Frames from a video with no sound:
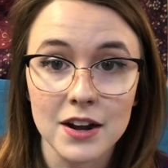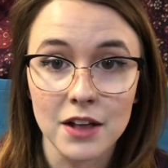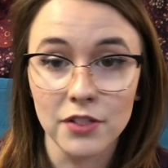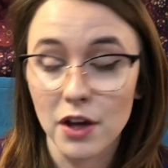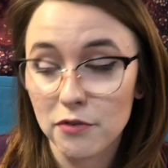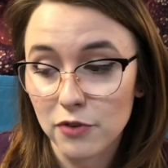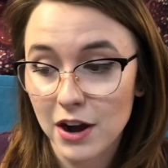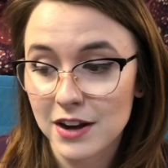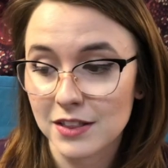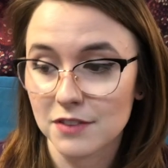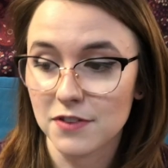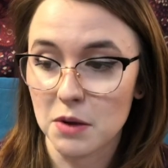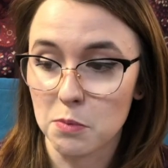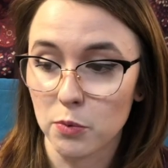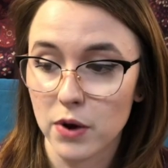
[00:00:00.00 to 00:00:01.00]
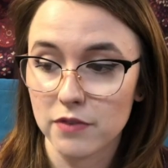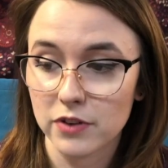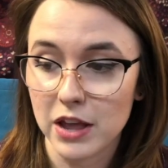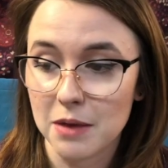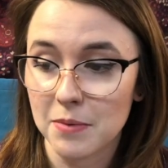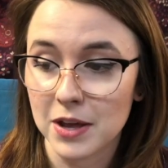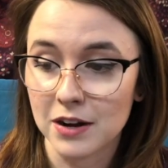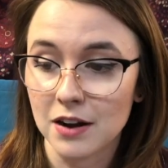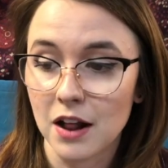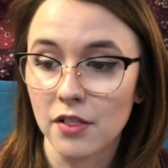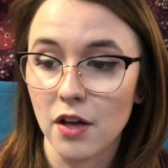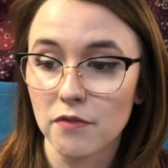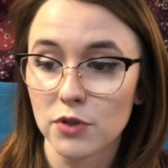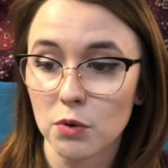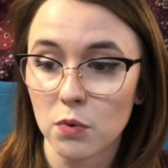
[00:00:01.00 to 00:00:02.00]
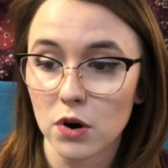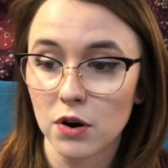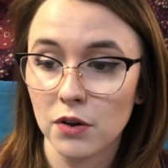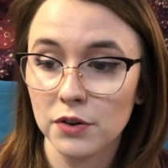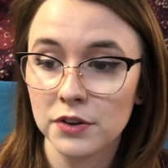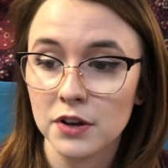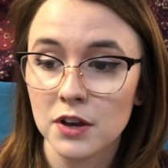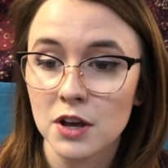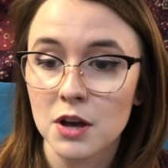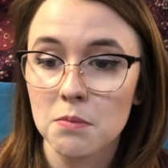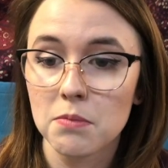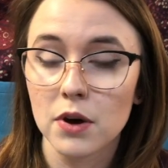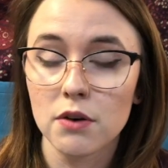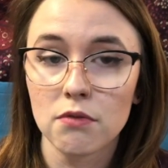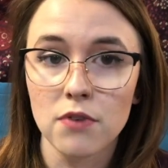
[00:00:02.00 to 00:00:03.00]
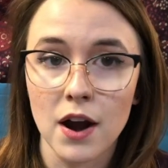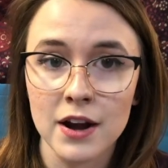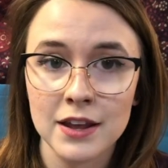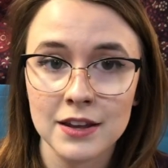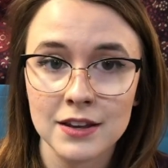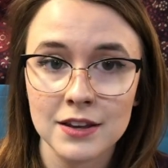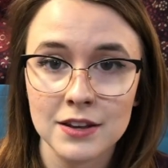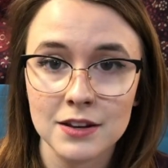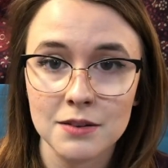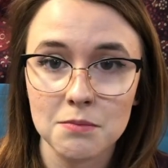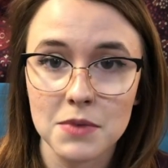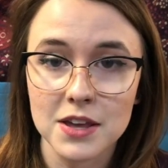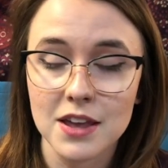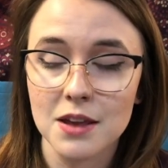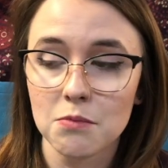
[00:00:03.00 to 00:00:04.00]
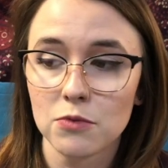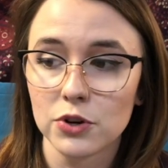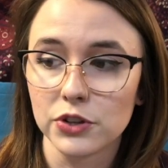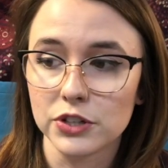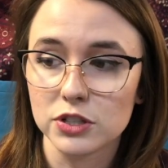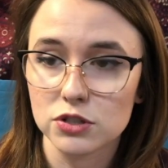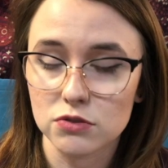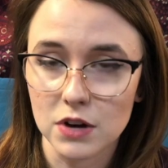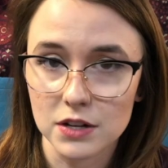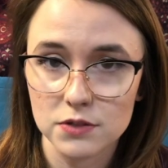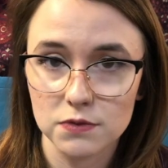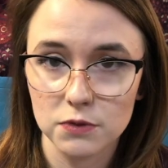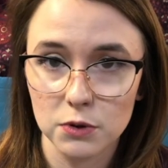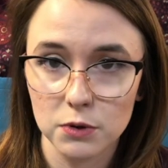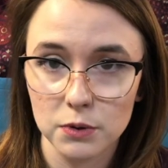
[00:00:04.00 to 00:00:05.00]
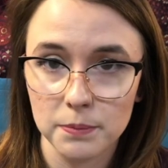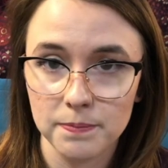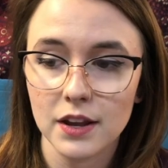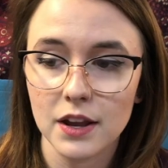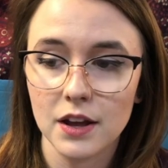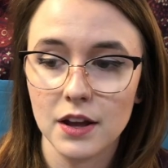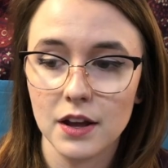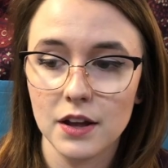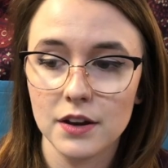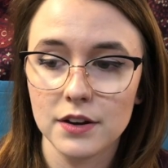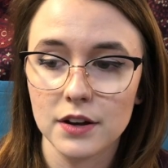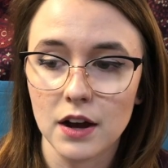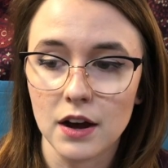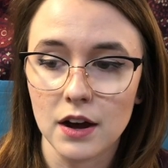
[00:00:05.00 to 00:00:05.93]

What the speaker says: I love writing the Vaporwave campaign, and I love the world, but running it became really stressful, and